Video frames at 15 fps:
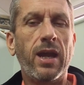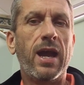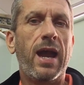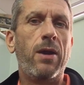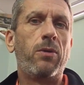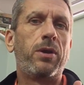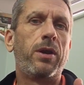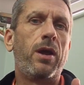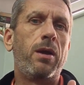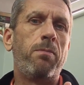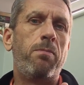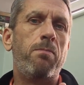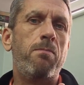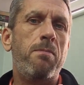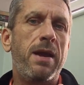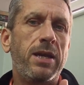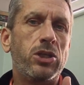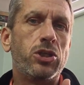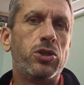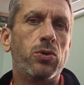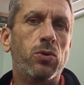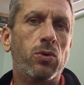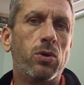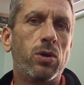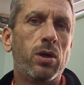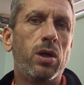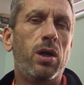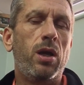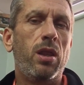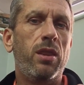How can I make sure
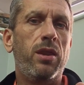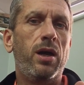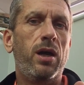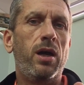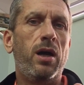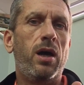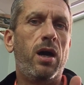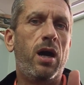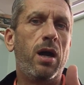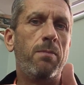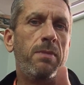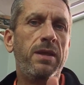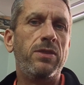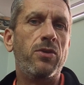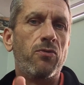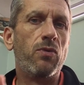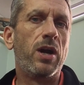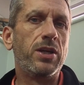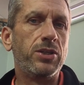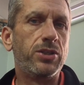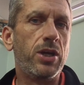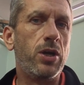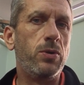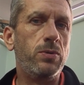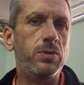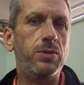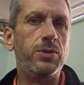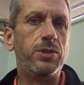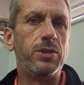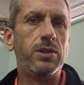that I'm in the right
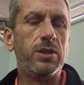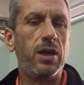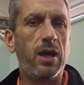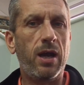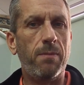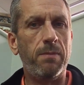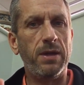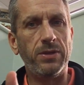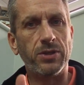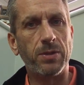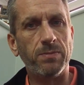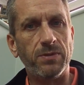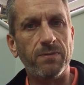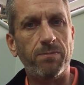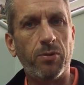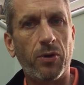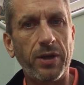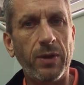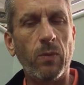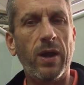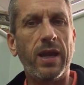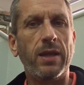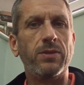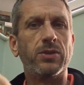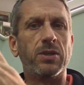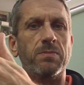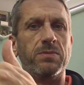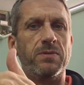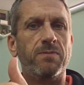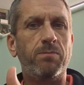zones in terms of body weight, in
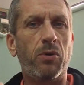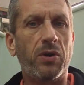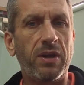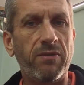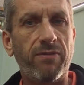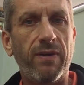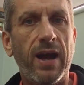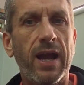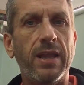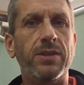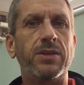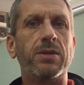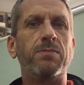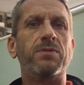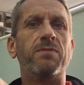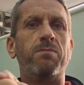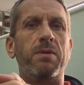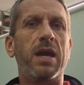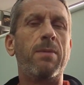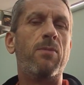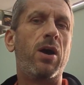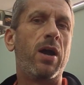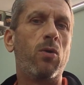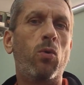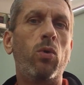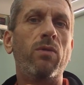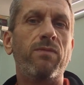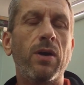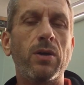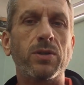terms of body fat, in terms of BMI, all
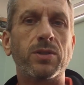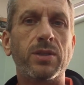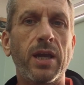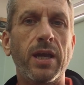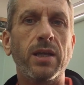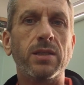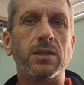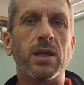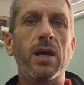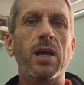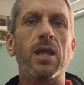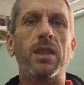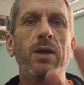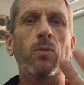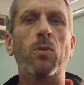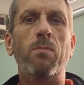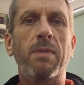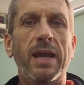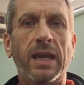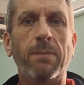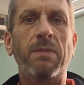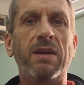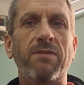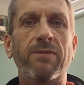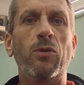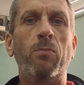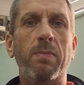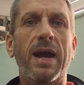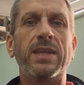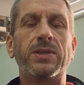of those things that will make me feel
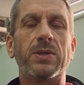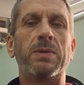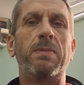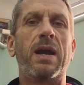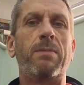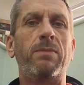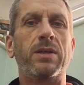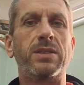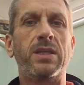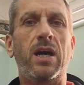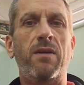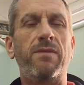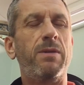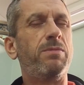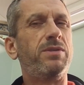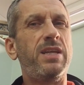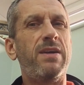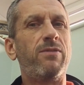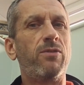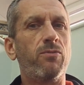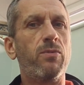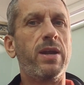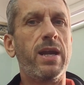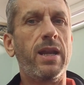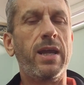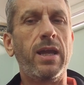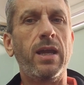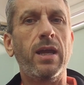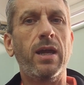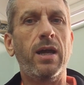better about myself. It was never
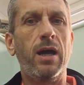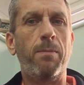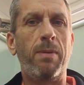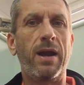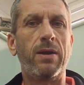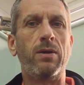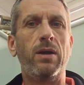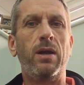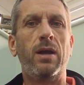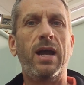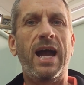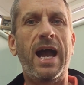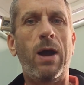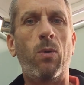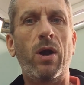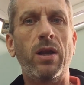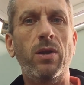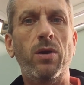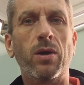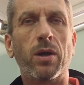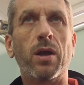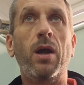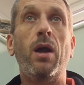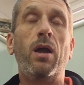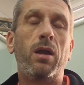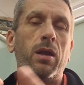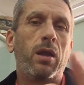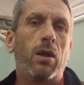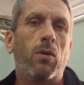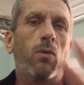really about how I look.
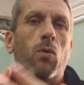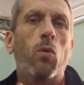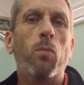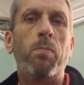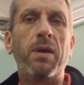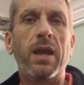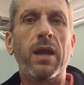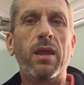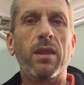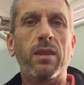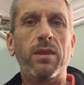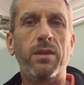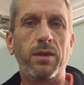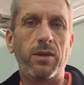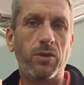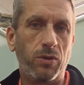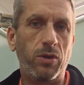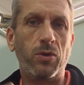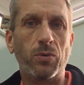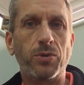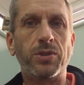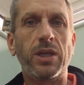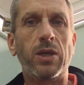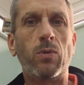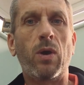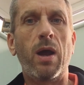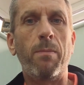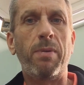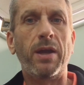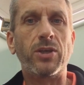You know, albeit you'll see quite
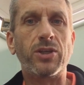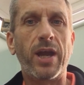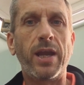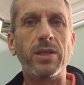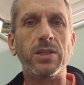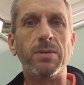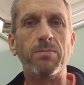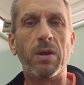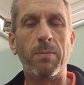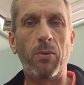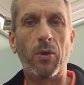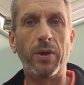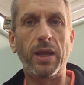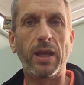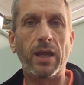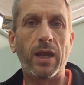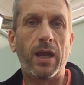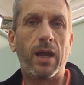a big change in my body.